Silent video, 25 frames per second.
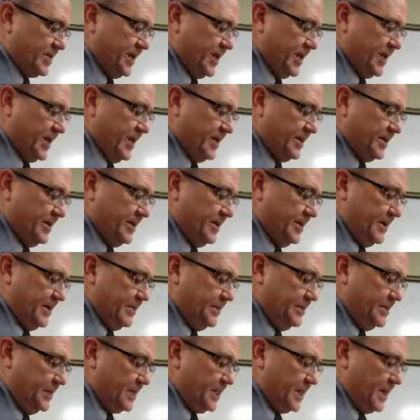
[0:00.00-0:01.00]
that
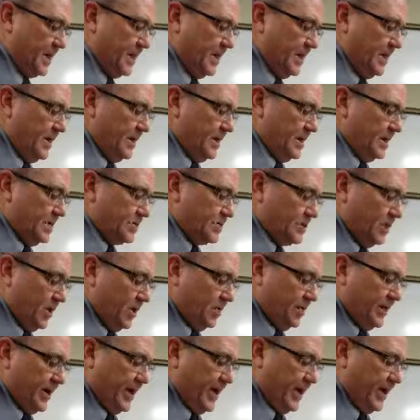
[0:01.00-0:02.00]
idea.
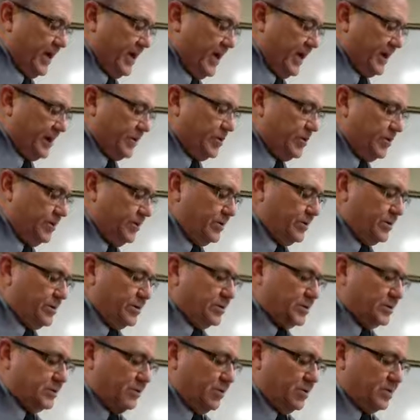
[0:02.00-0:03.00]
So the acute
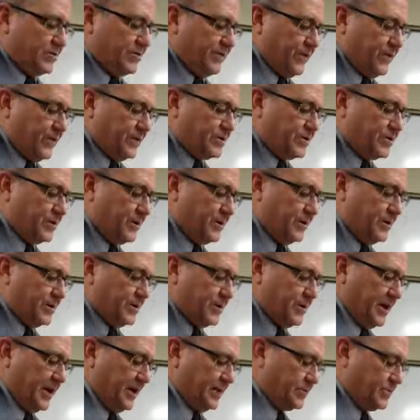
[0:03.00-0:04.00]
is the most versatile. It
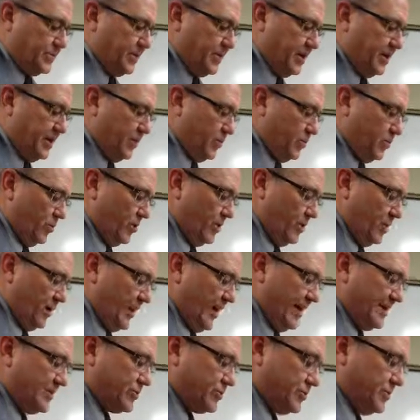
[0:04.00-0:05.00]
stands on any one of the
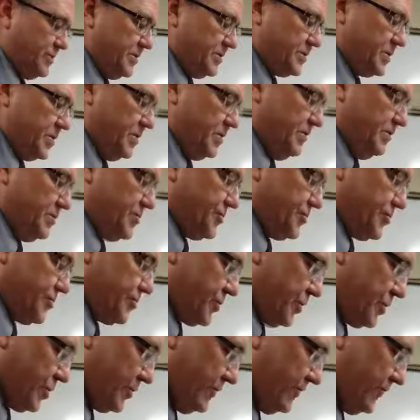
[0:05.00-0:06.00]
last 3 syllables. The
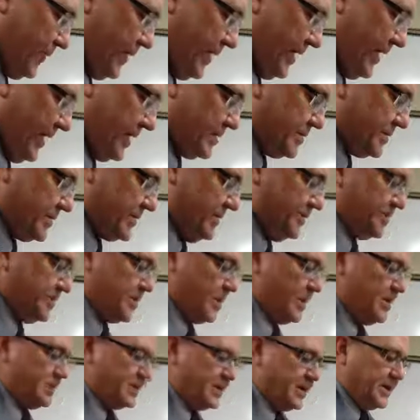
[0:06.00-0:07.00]
circumflex
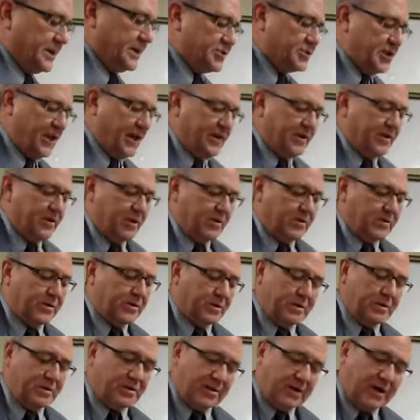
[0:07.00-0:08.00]
can stand only
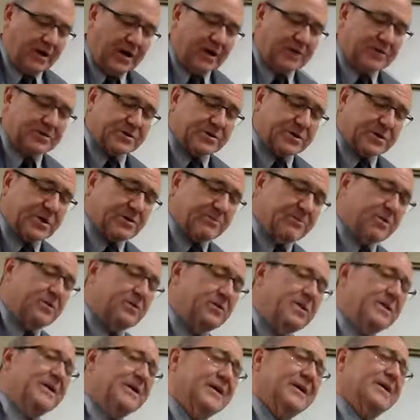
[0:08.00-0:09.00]
on a long
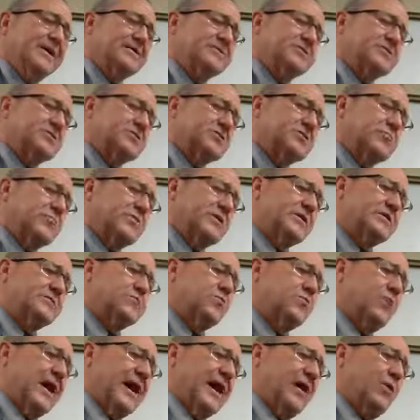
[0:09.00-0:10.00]
syllable. This is the
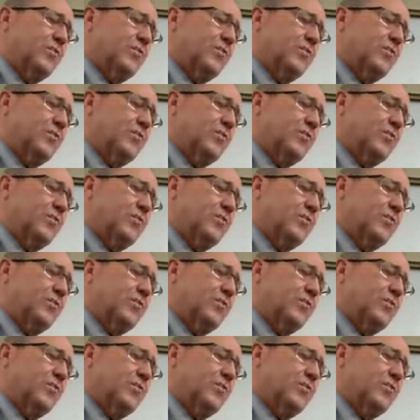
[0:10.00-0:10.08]
reason why I